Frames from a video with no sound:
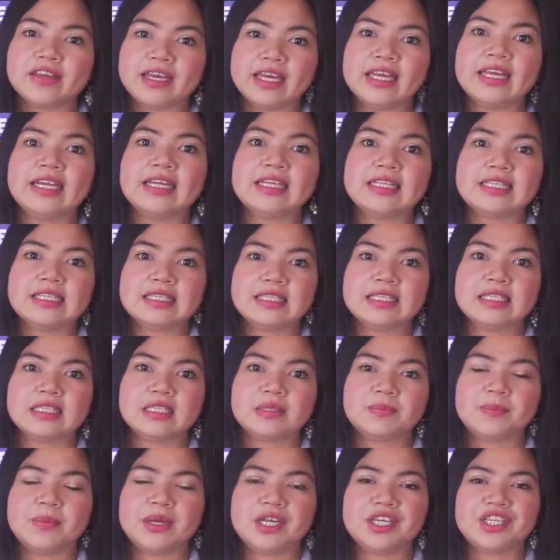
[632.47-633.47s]
kidney
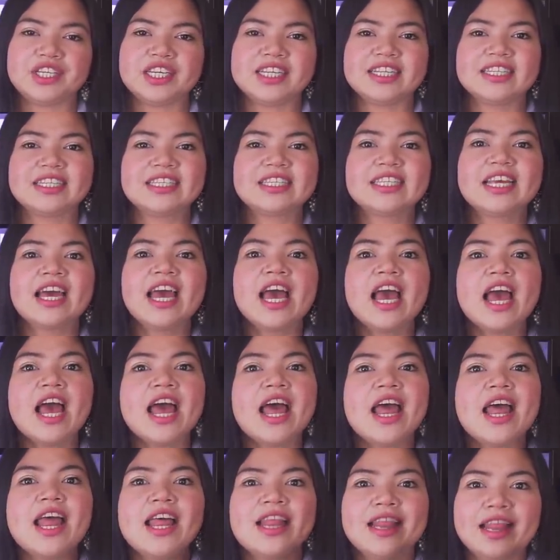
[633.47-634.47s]
disease patients.
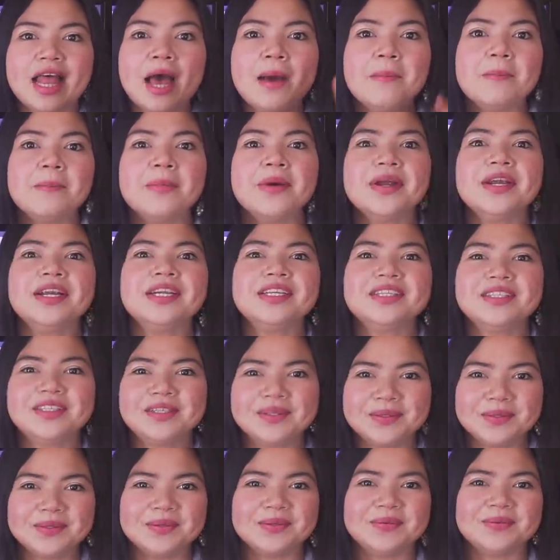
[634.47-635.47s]
Number
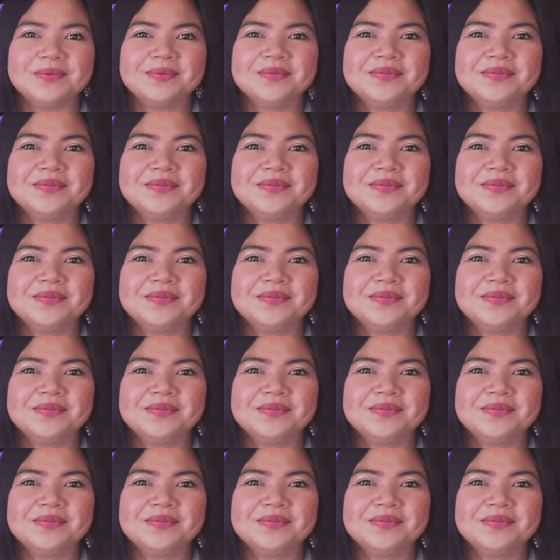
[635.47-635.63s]
2.